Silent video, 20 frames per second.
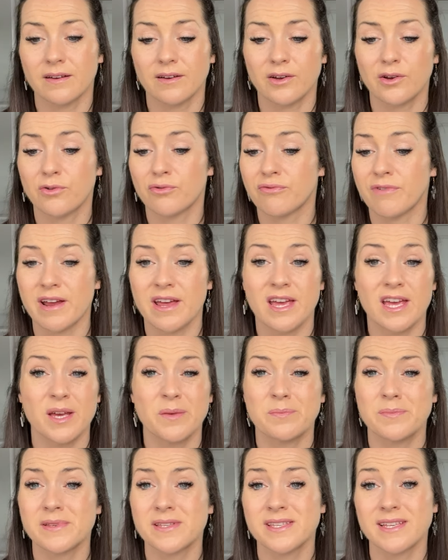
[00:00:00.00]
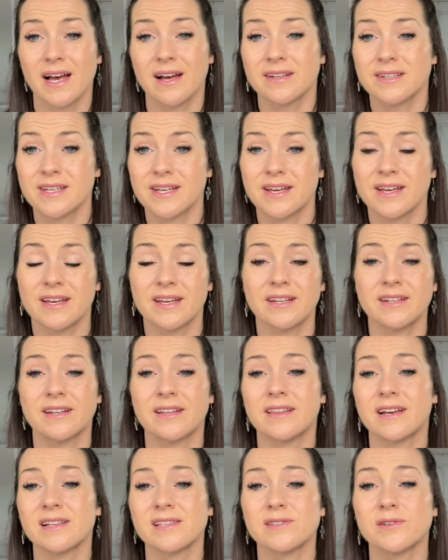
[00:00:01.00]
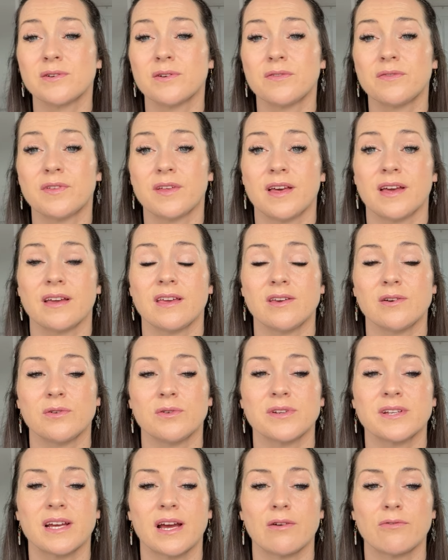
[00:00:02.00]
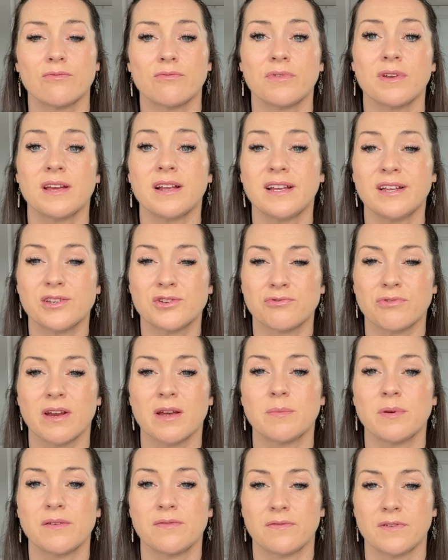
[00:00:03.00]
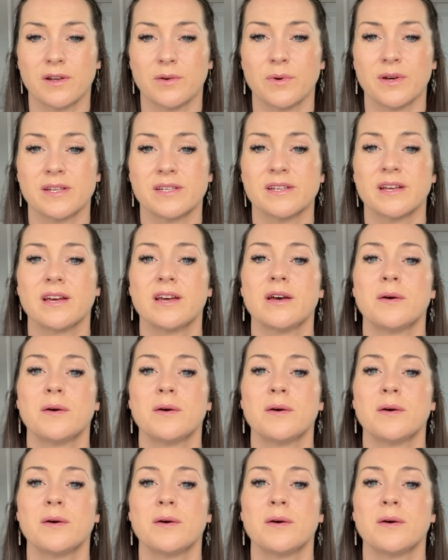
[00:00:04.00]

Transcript: crepe, satin, that sort of thing, you're going to get a really drapey, fluid,